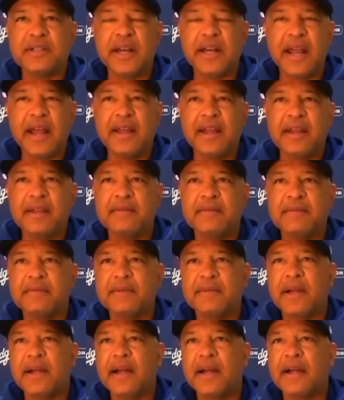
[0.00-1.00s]
today.
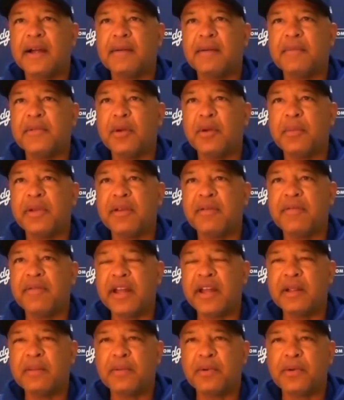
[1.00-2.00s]
He'll be
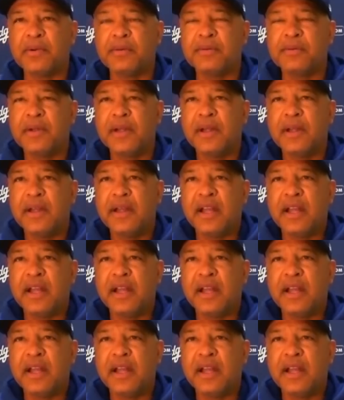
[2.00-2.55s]
available.